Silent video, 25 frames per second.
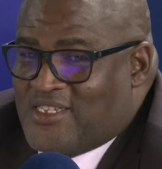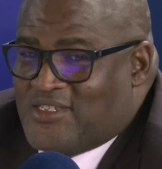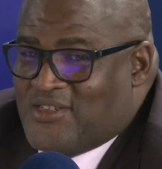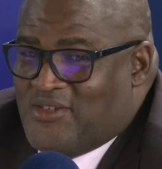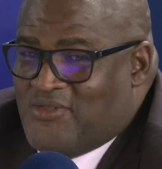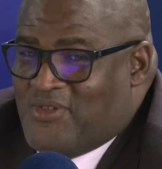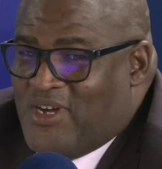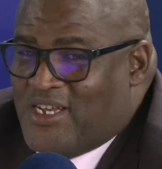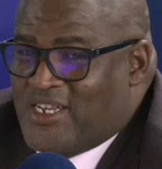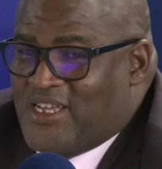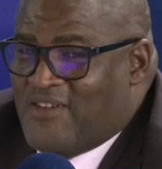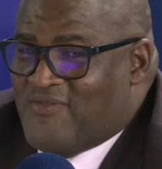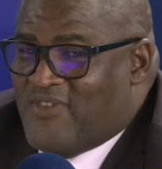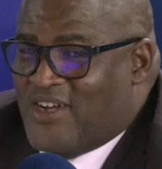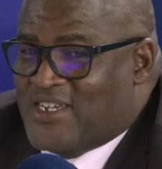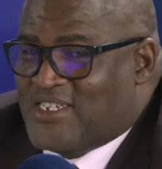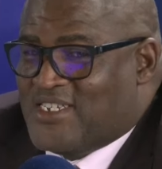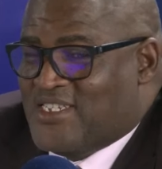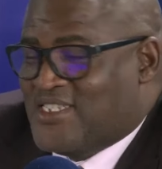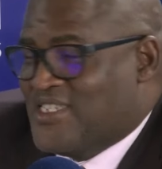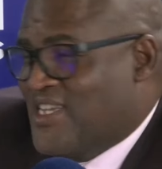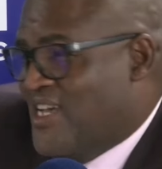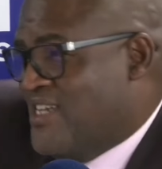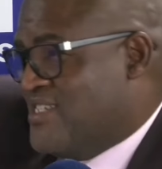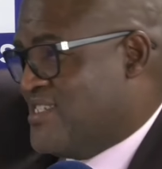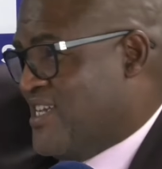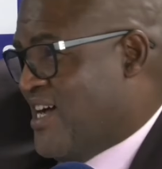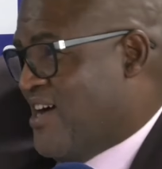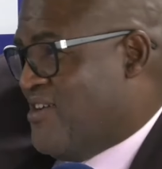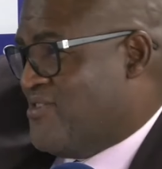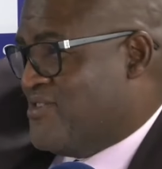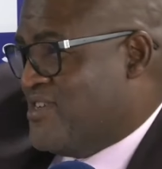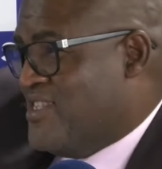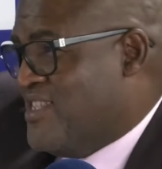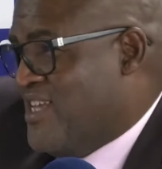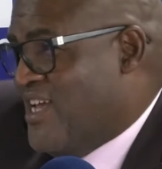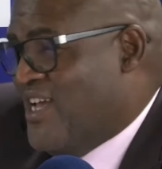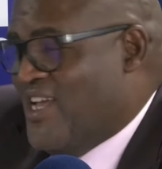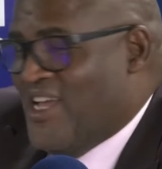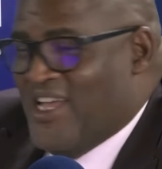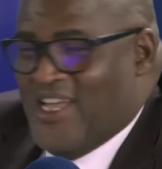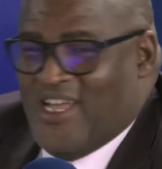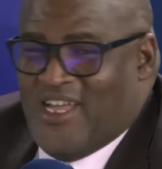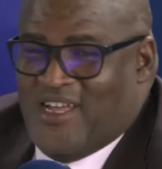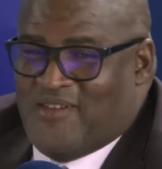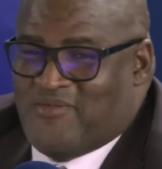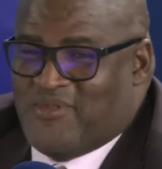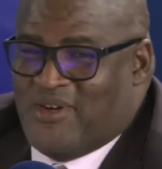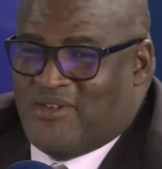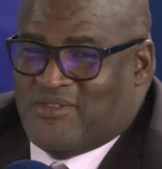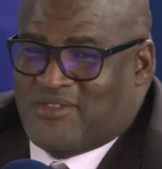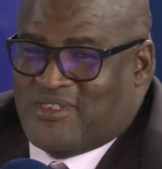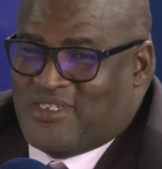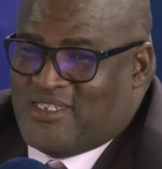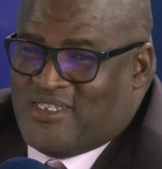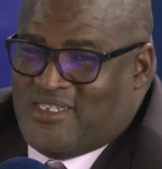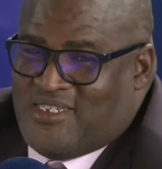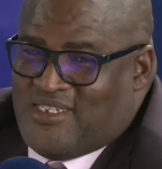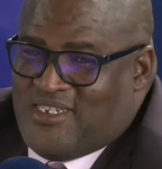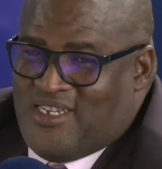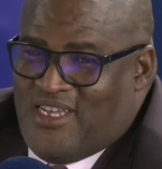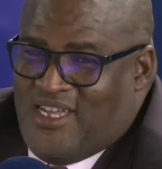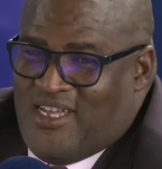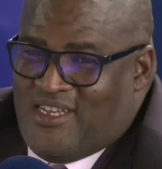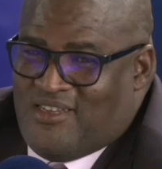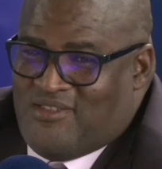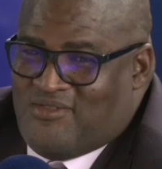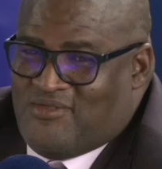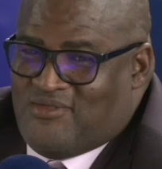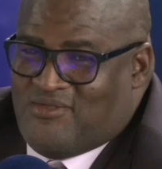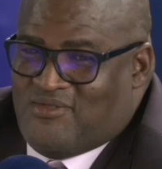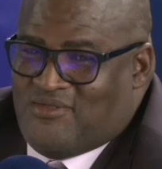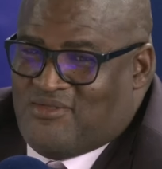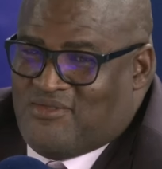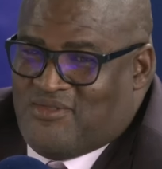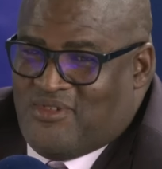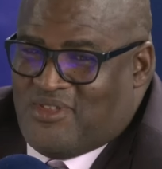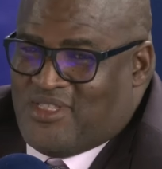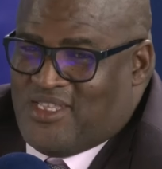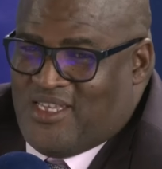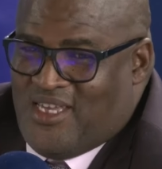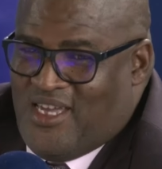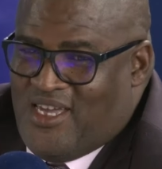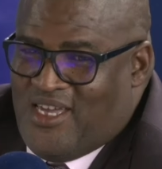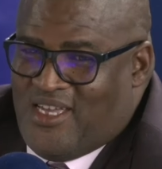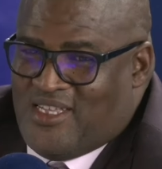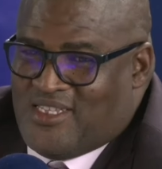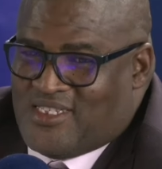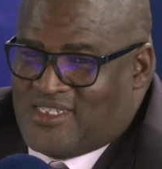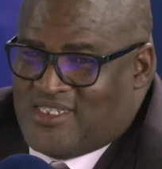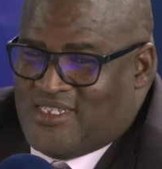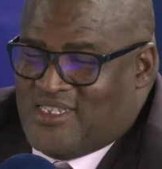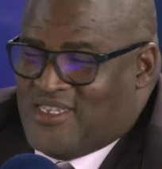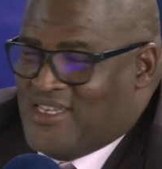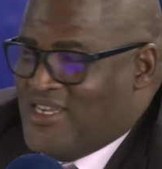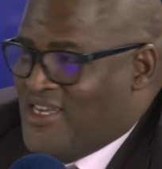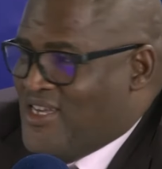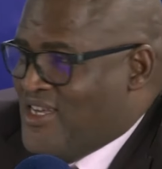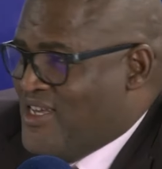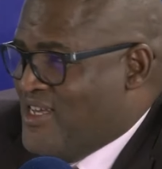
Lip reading: So whatever she says out there about GNU or the ANC,